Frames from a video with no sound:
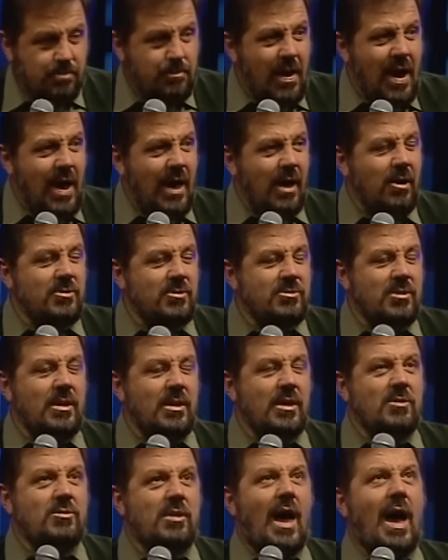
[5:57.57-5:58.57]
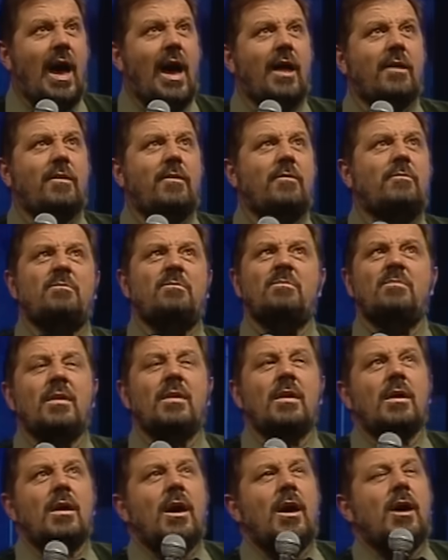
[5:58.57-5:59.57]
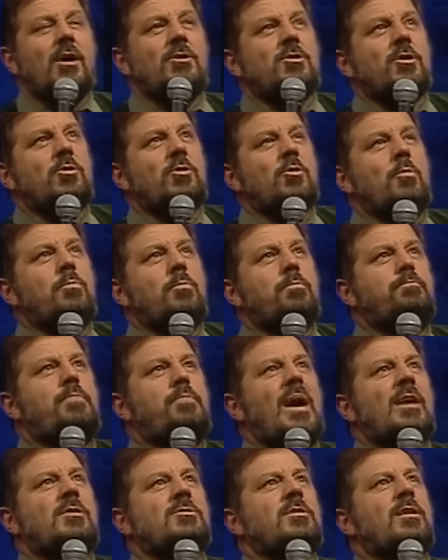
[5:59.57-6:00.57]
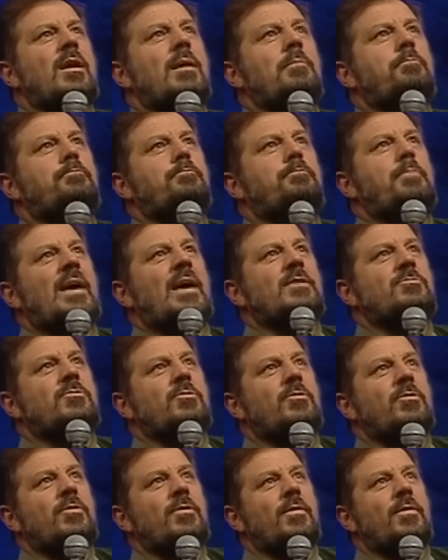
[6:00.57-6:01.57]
bells, in his hat. He said, "You beastly bastard."